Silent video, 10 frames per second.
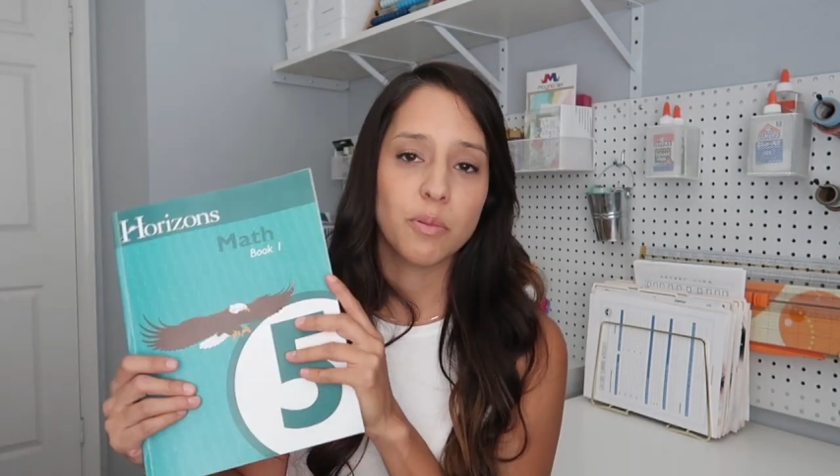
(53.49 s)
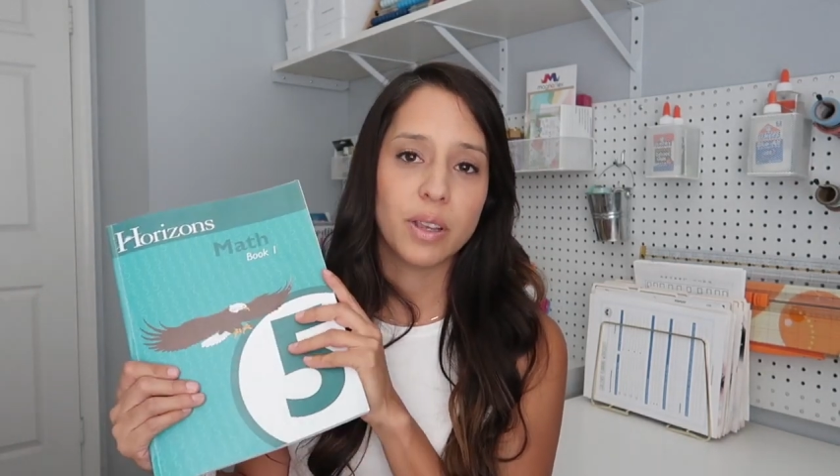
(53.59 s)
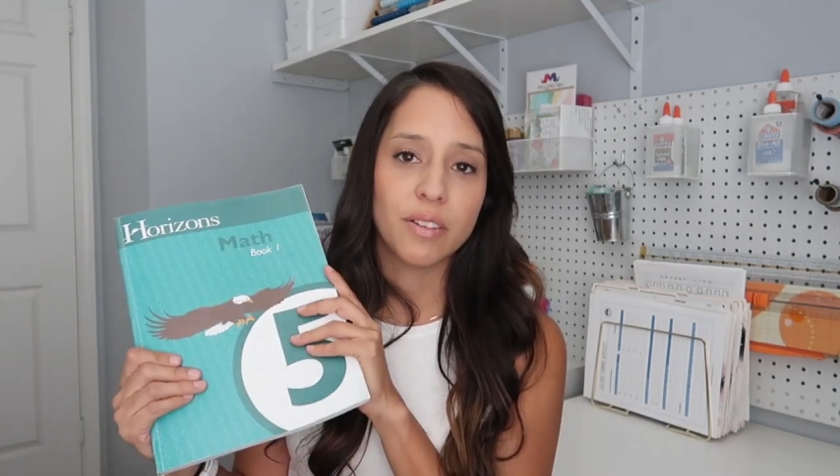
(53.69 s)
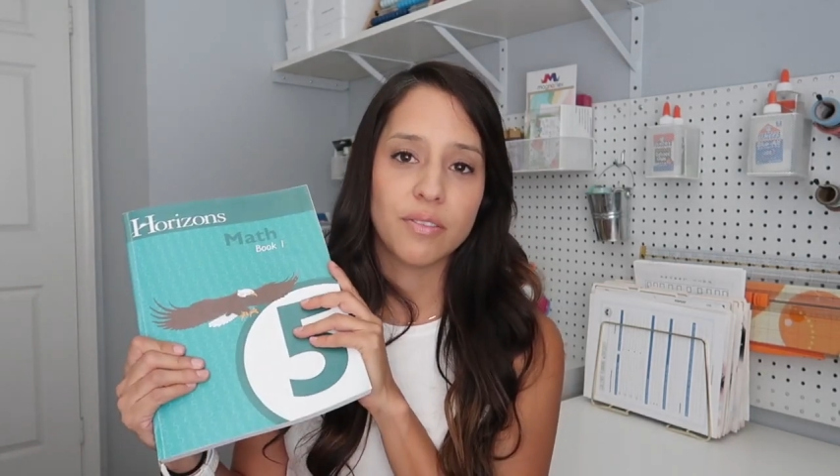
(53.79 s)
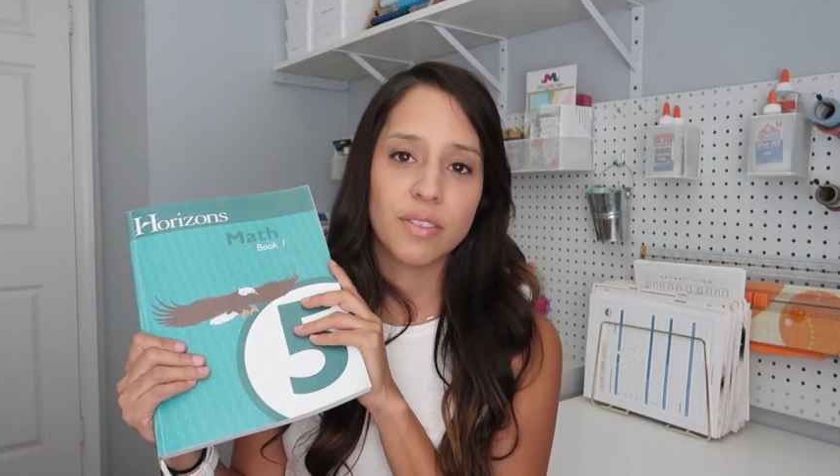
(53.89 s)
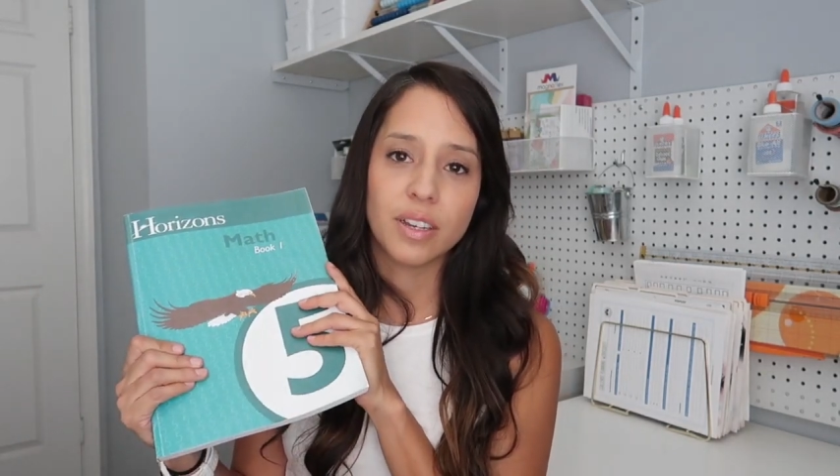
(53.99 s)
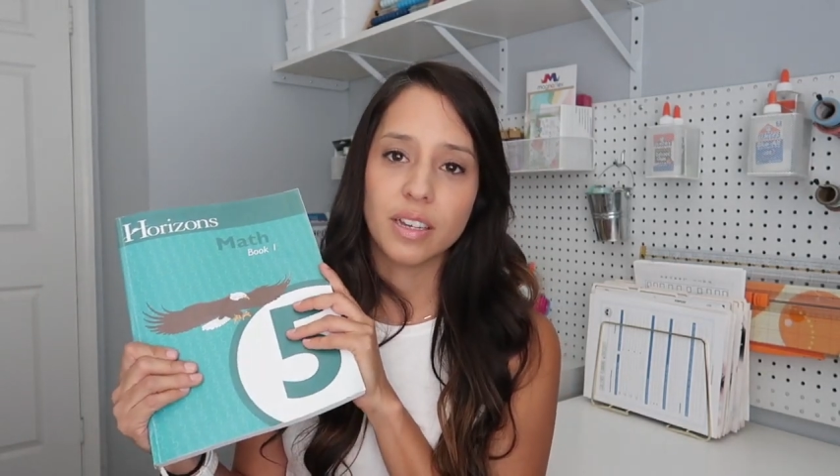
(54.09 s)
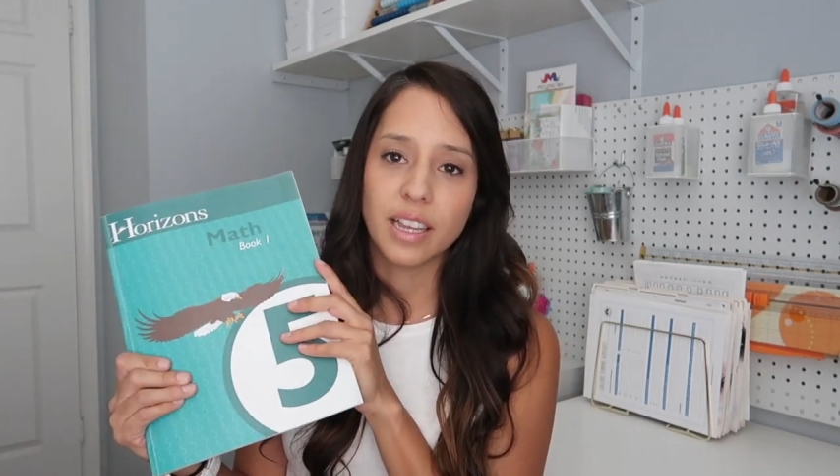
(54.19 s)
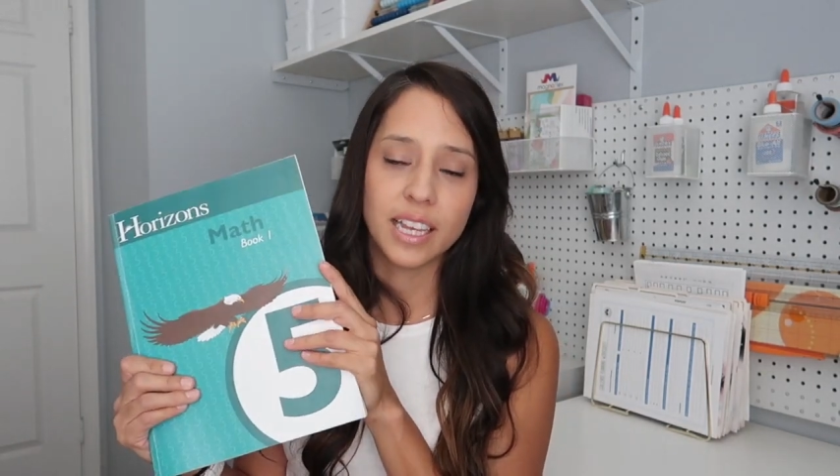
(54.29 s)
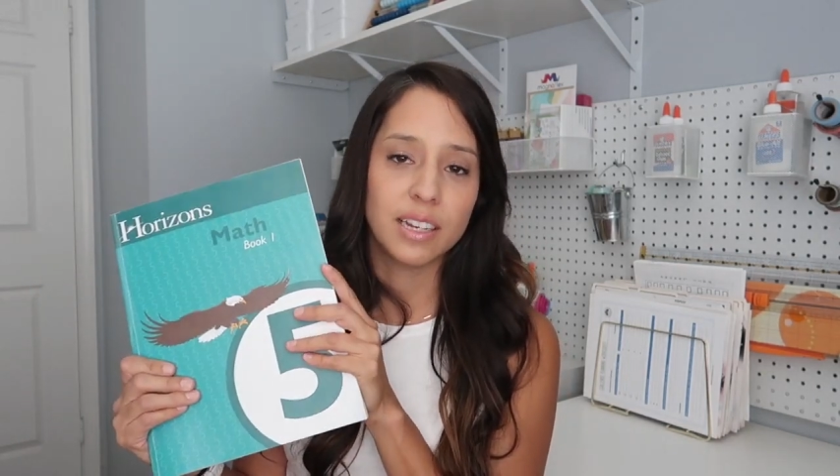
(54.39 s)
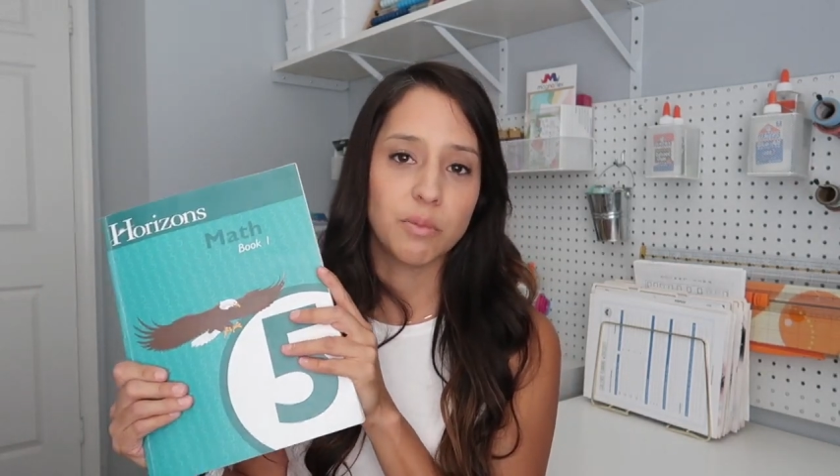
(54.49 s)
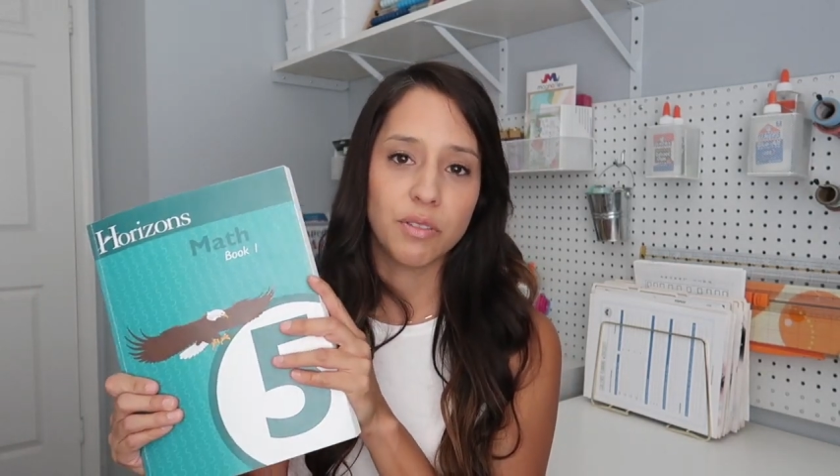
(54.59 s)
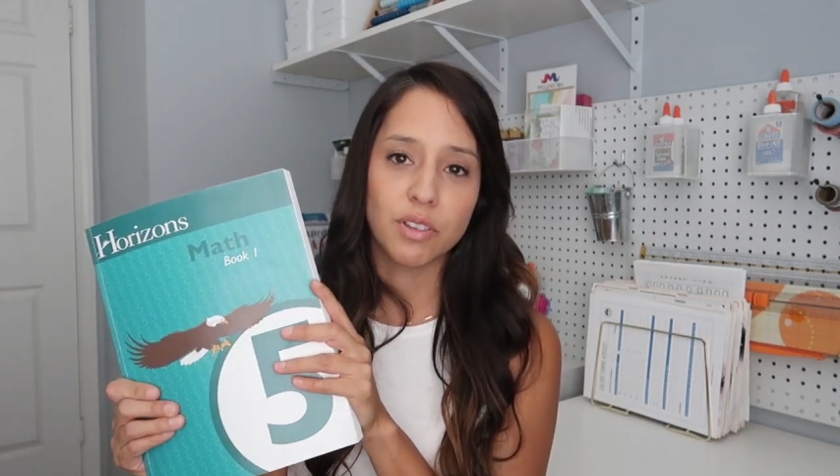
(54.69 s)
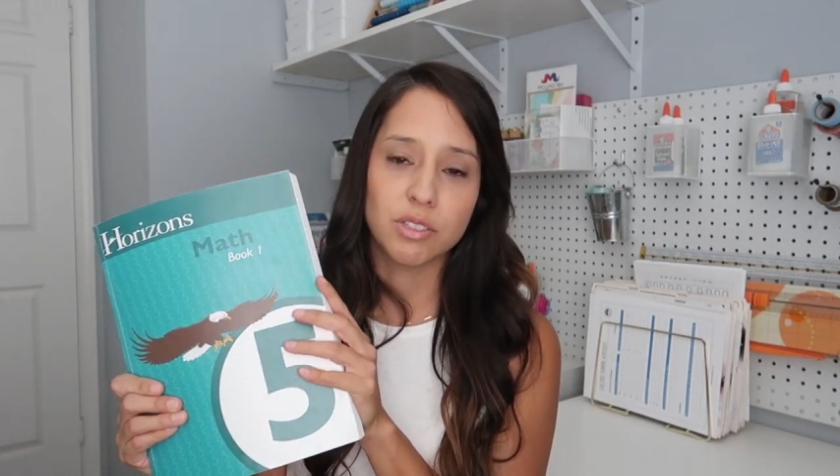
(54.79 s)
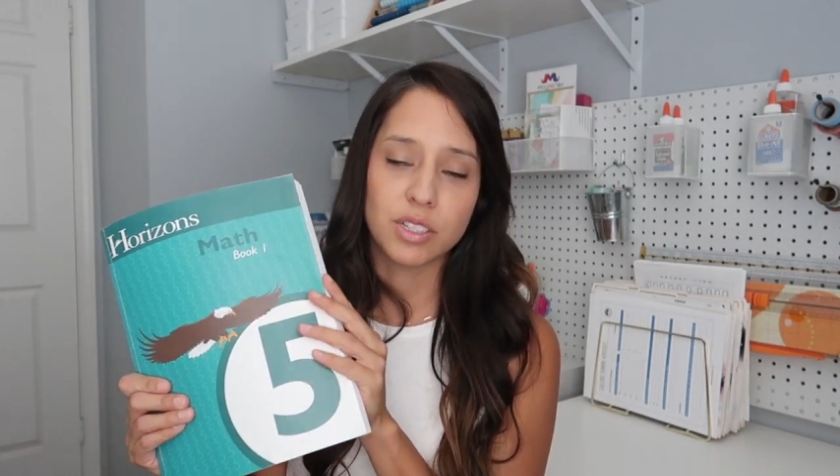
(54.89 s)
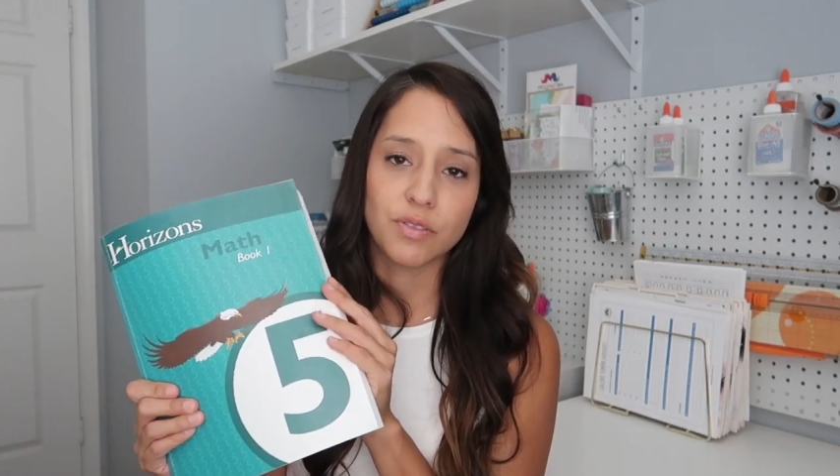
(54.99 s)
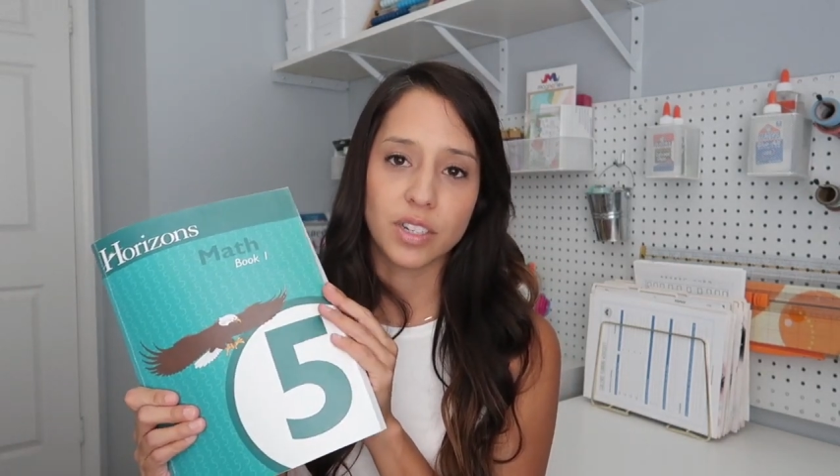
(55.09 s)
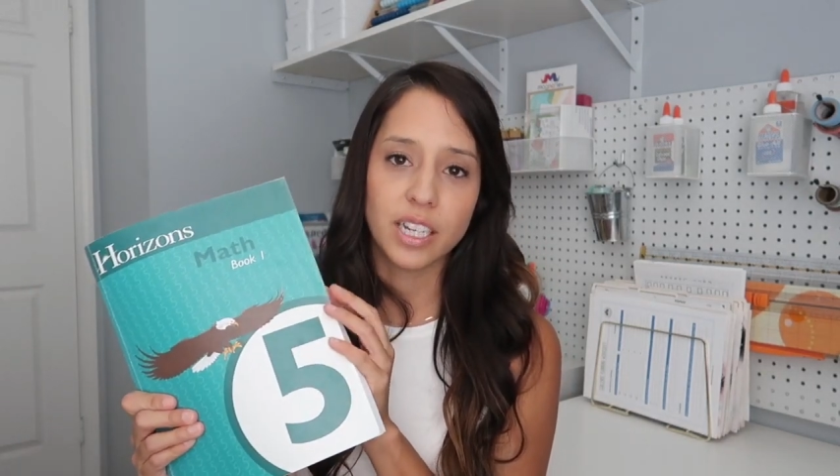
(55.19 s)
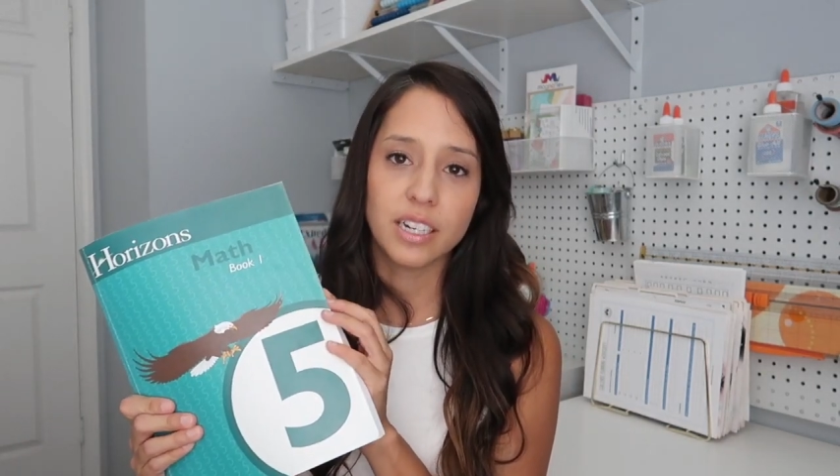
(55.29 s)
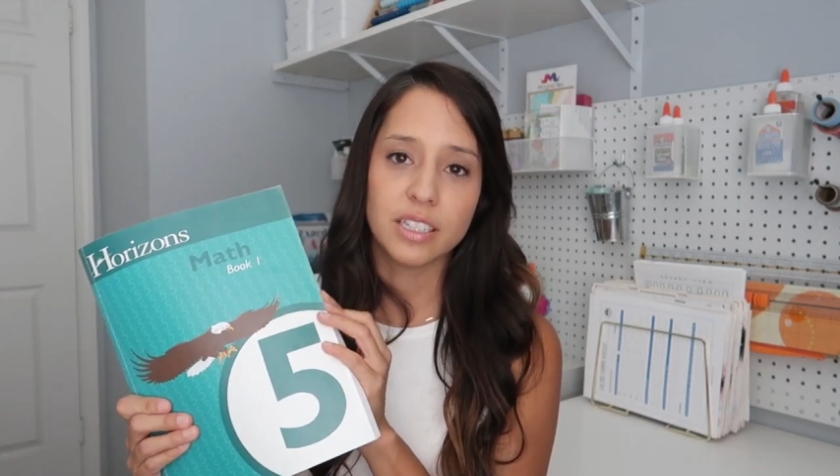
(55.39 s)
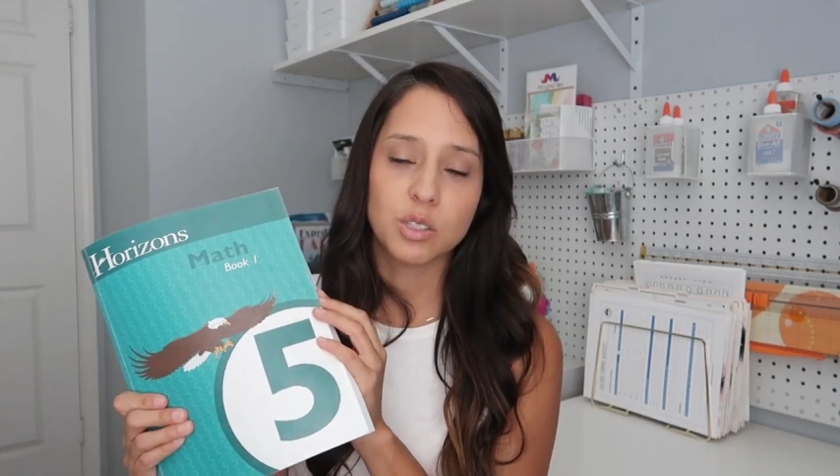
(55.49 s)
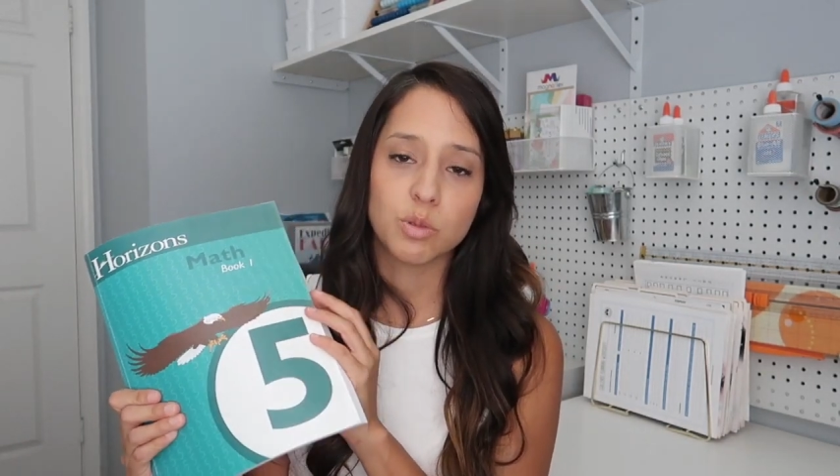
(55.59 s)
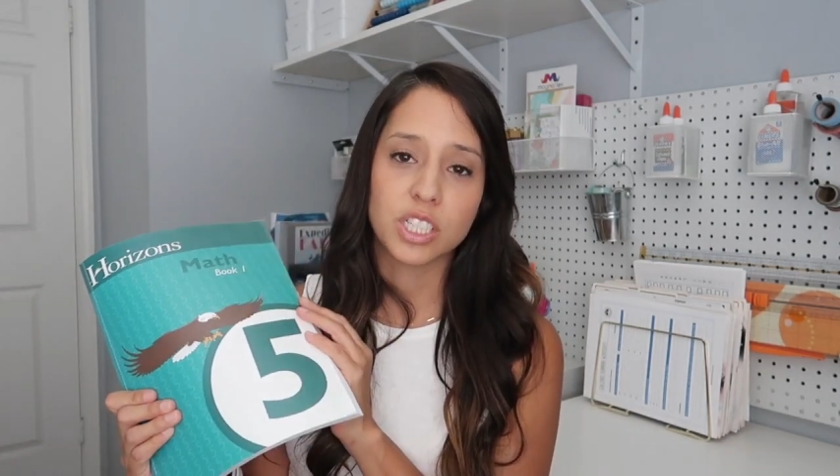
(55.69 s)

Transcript: We've used it for years.